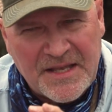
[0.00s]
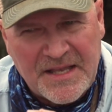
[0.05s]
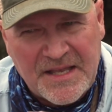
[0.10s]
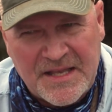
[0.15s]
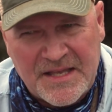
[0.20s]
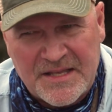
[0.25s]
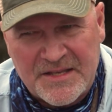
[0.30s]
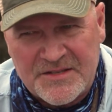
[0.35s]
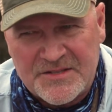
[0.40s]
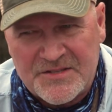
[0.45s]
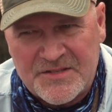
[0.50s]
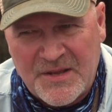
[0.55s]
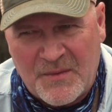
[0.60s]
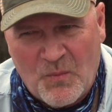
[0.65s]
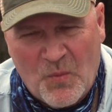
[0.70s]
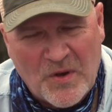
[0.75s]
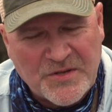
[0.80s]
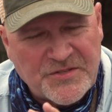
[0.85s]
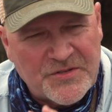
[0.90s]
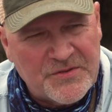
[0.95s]

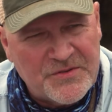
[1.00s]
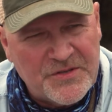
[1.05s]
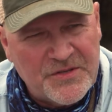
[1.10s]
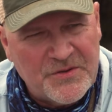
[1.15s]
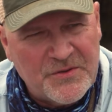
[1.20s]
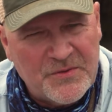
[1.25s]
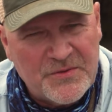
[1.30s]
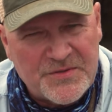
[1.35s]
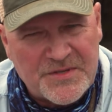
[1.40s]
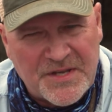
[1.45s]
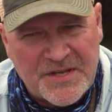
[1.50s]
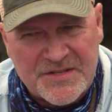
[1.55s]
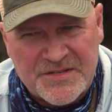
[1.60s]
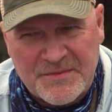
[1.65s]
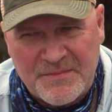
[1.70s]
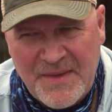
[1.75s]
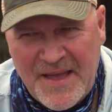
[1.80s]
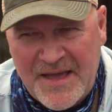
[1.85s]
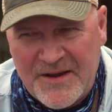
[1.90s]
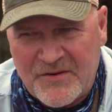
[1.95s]
and what you use is
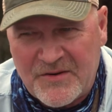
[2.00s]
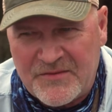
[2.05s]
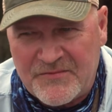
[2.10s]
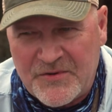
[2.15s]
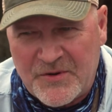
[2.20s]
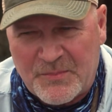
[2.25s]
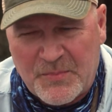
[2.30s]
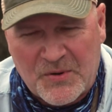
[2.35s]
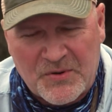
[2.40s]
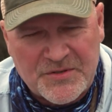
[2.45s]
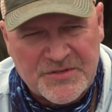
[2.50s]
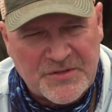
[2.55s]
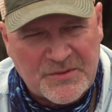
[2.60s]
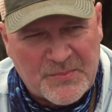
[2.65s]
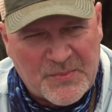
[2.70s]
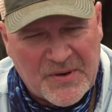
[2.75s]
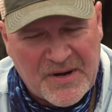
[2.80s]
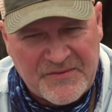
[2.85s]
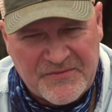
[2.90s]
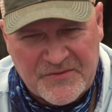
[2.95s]
a matter of your personal
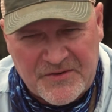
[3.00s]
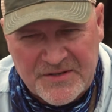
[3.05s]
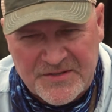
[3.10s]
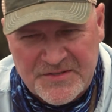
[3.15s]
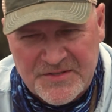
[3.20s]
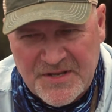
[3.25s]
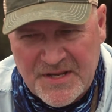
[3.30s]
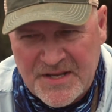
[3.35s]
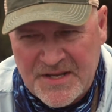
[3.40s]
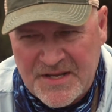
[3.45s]
preference.